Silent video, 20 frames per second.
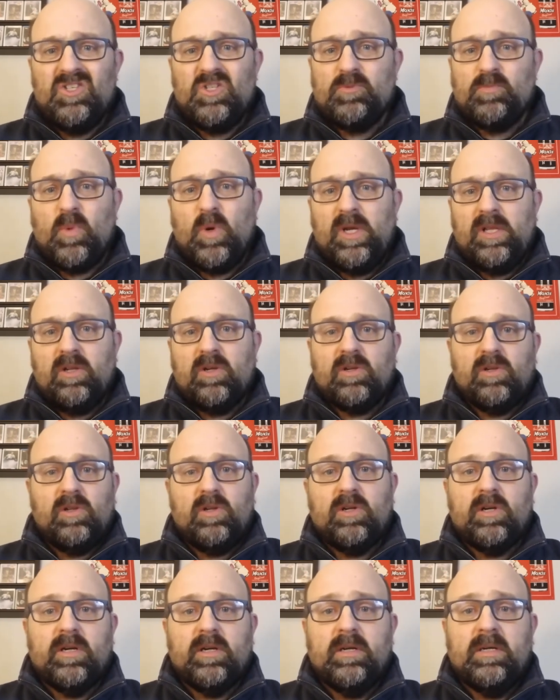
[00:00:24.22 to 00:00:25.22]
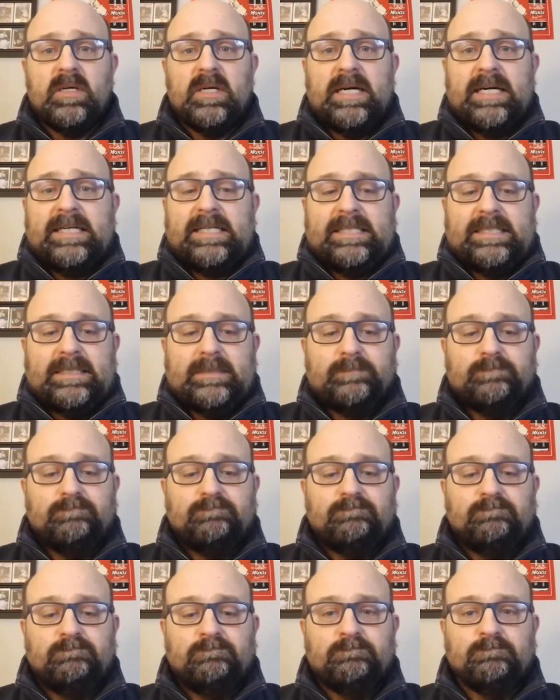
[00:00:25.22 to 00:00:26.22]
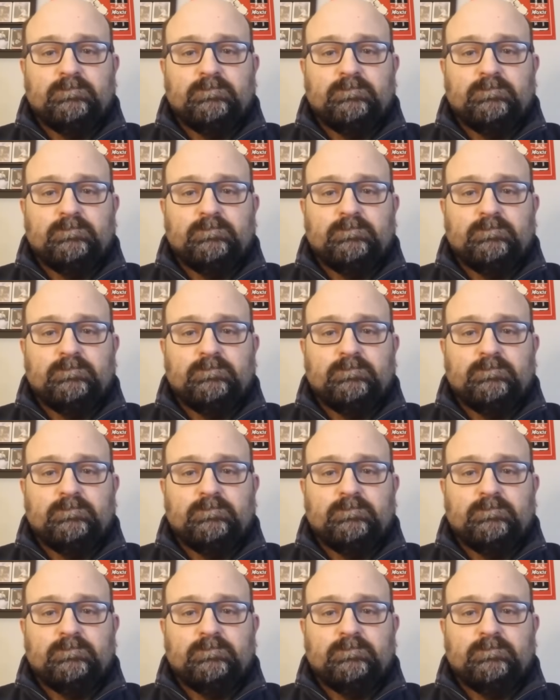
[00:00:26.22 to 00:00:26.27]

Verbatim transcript: spoiler alert. Um,